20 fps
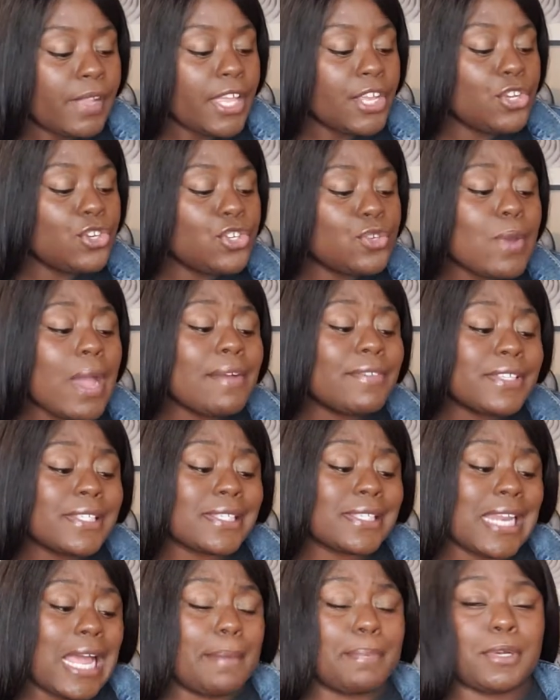You do have a
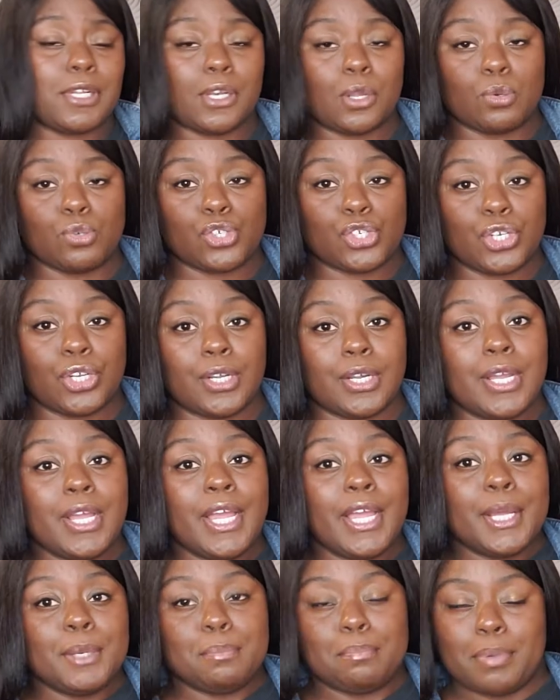snap closure,
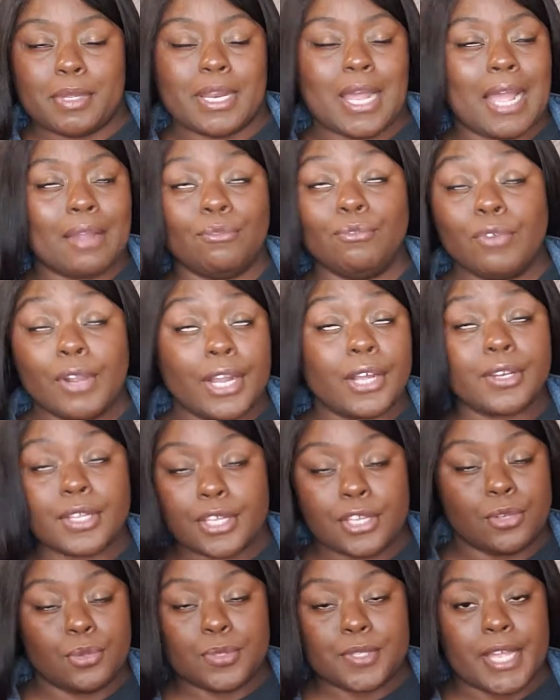but I rarely
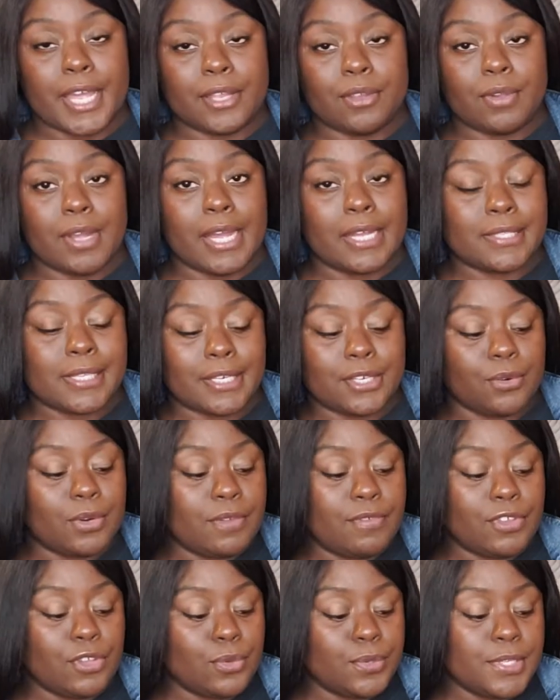use that, you guys. I don't
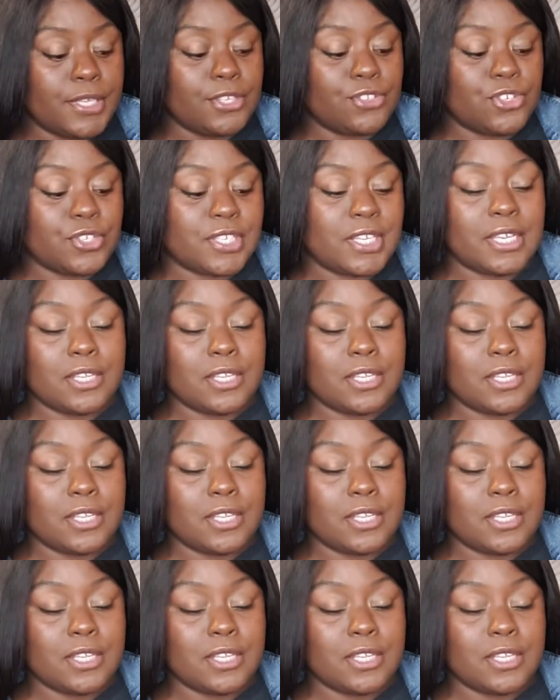even use it. It's just